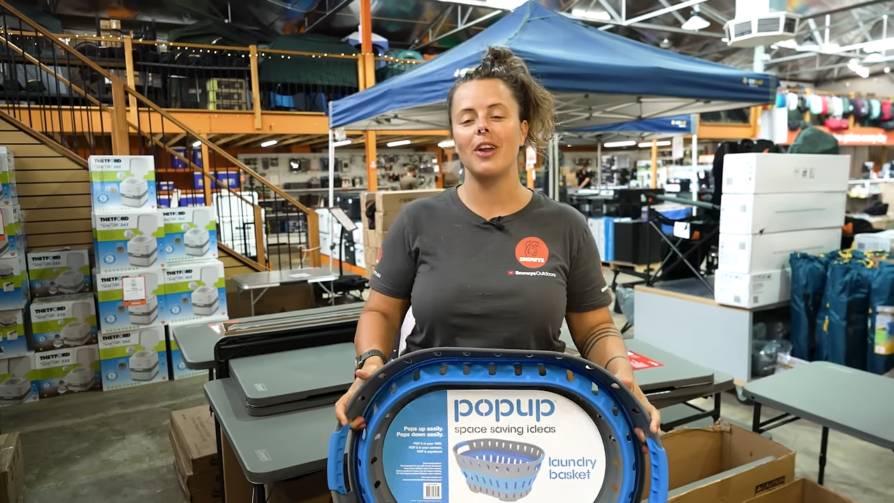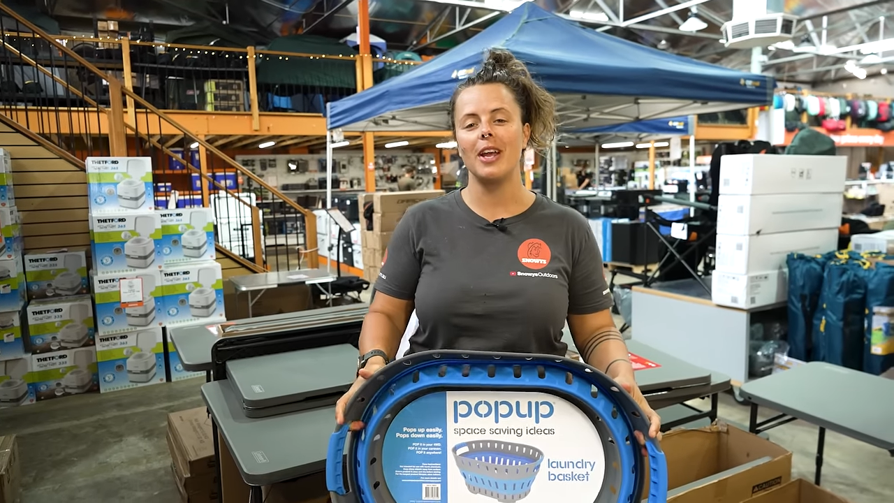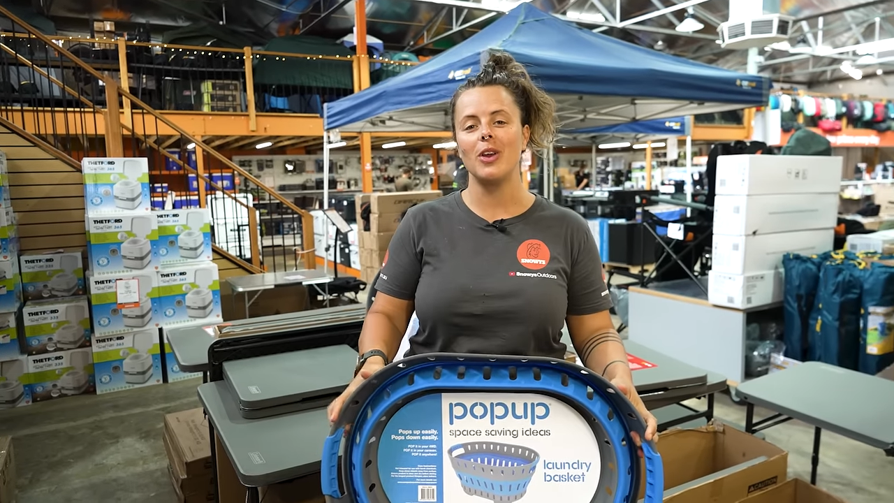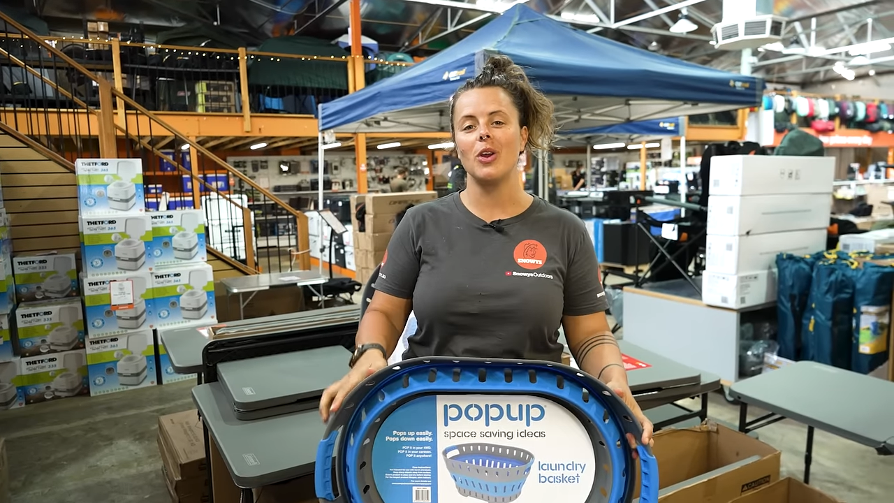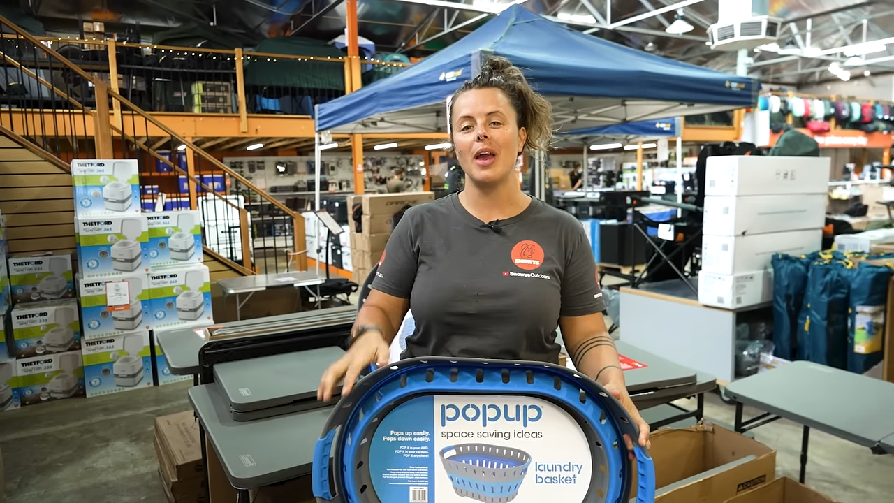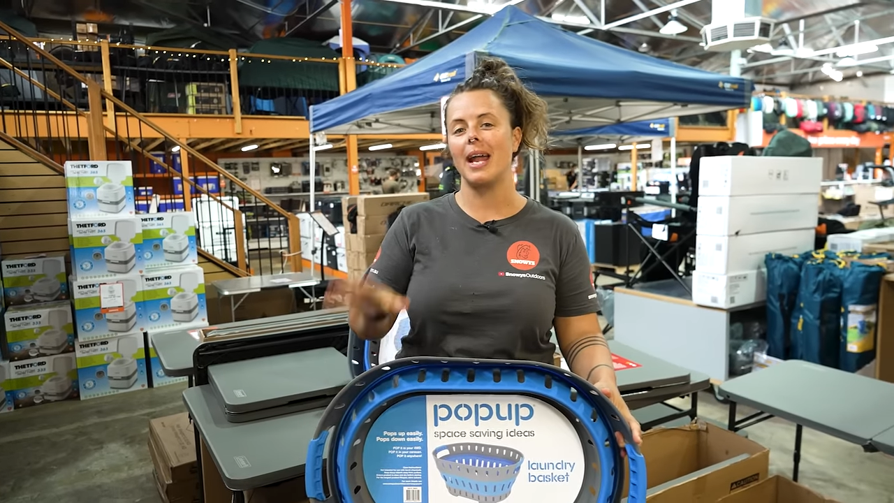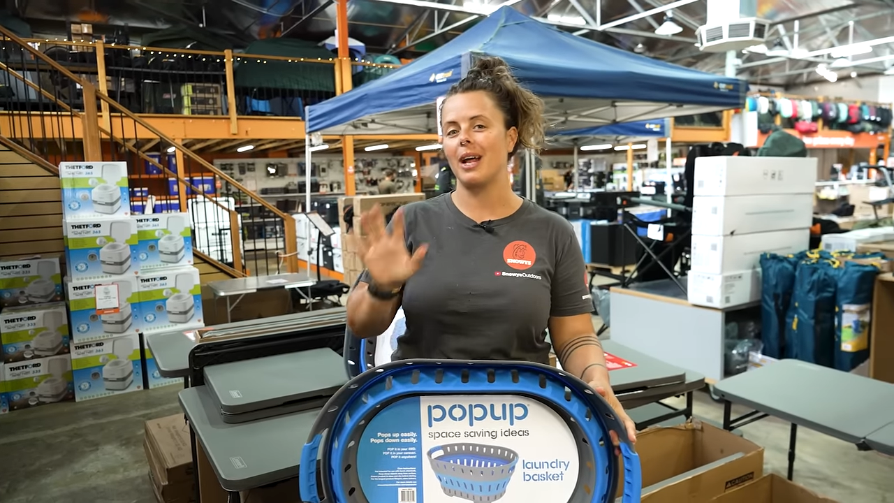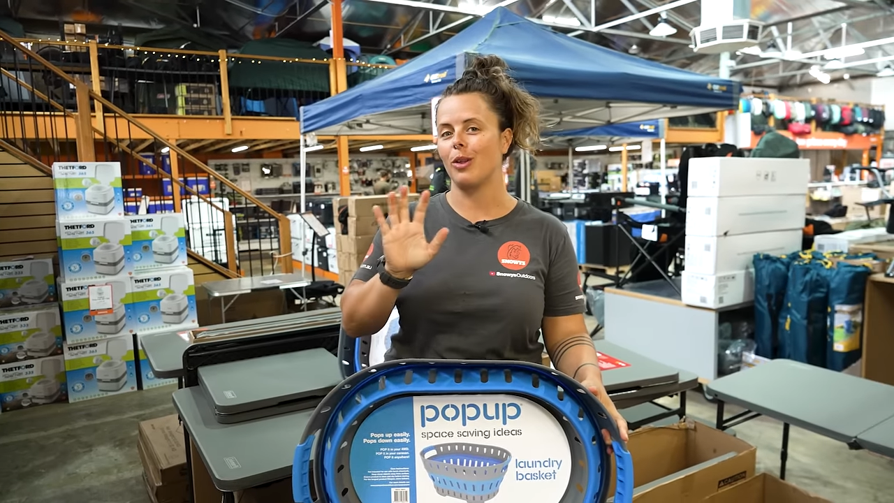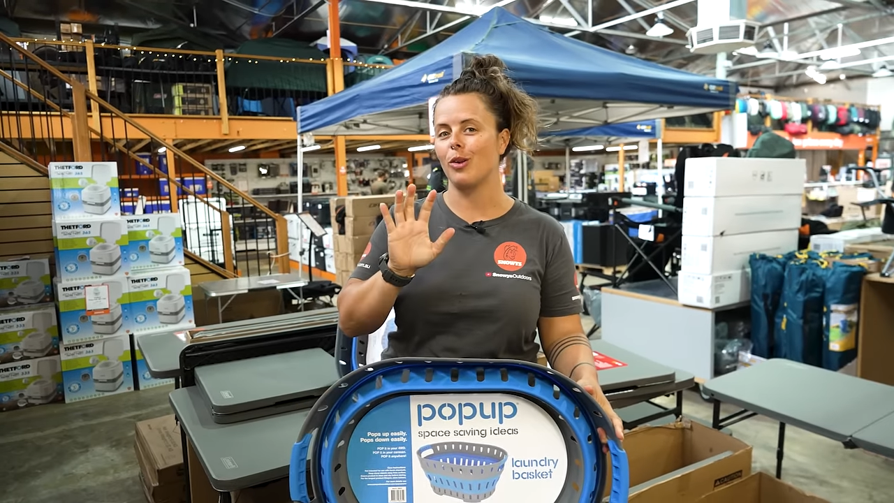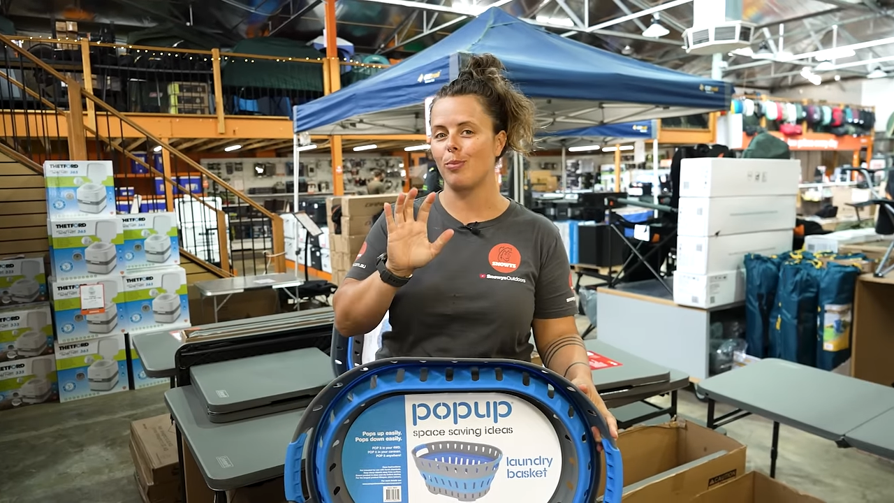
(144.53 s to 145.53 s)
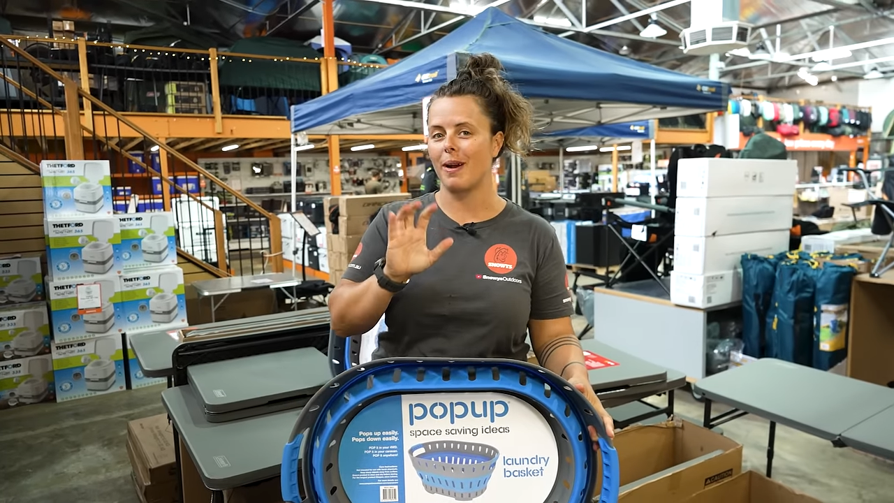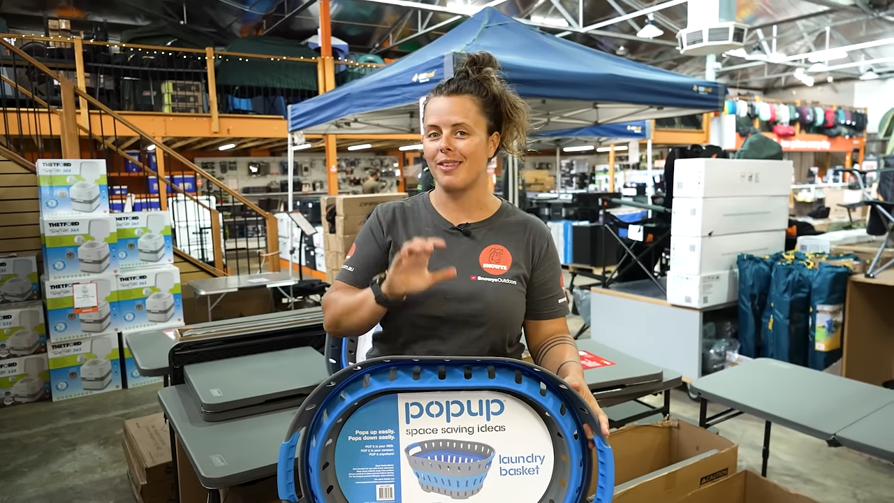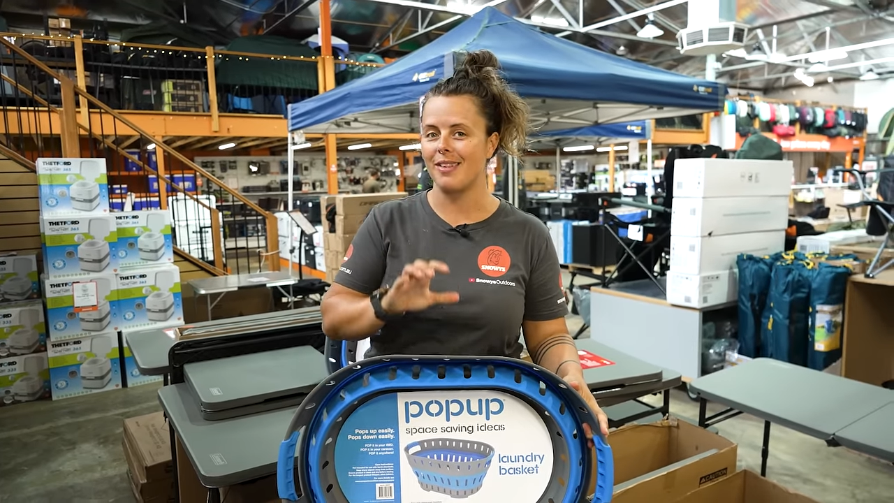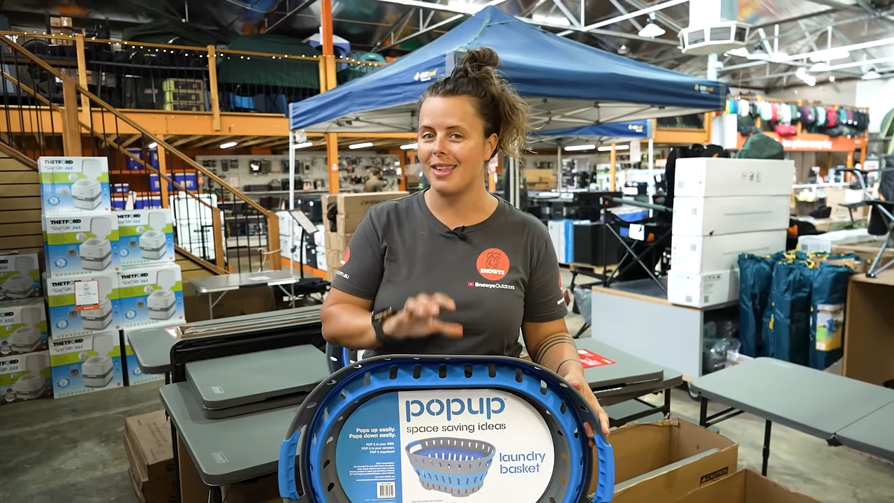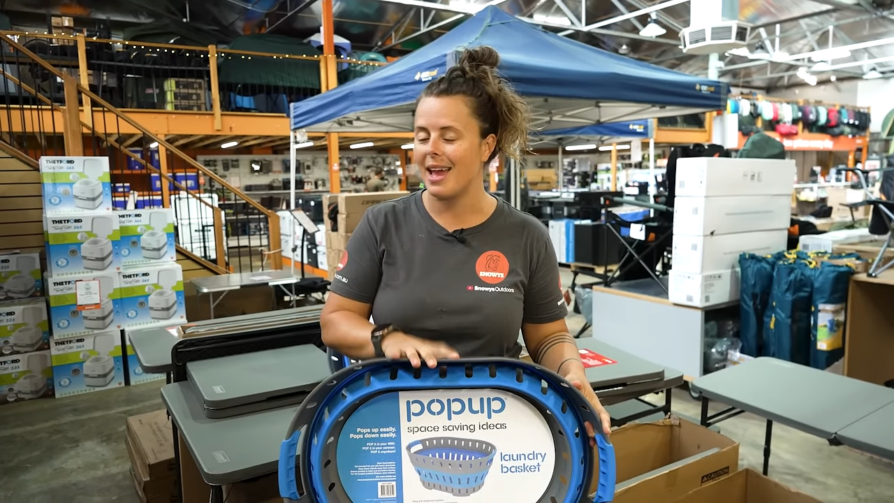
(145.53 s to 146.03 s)
at our lowest
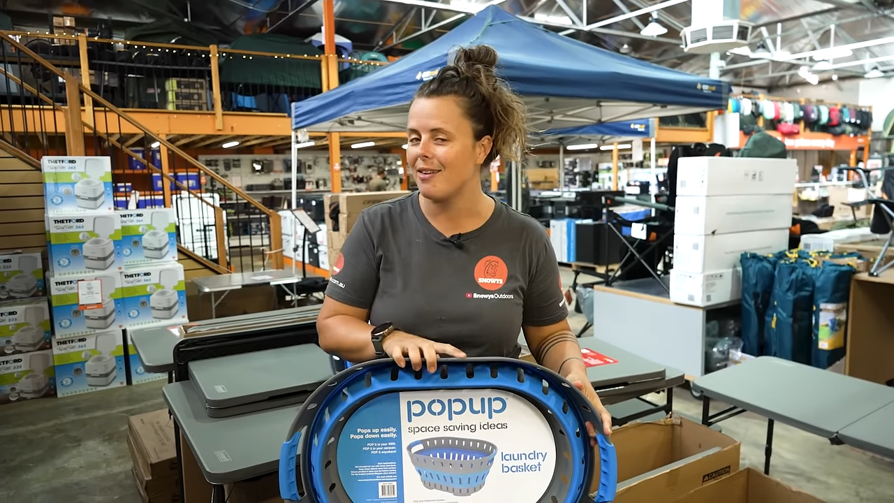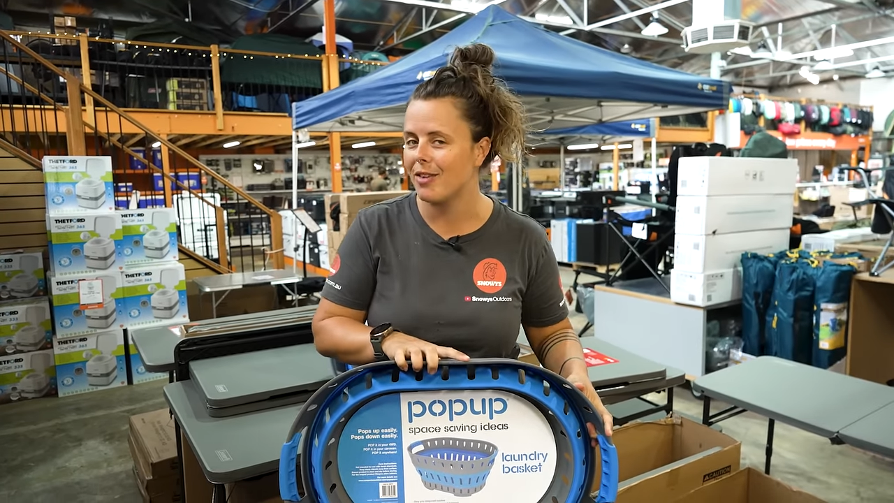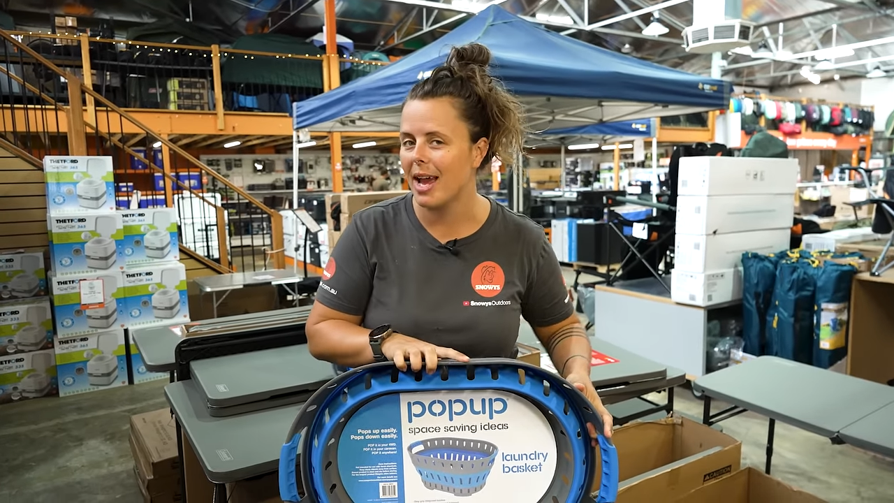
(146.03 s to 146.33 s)
prices every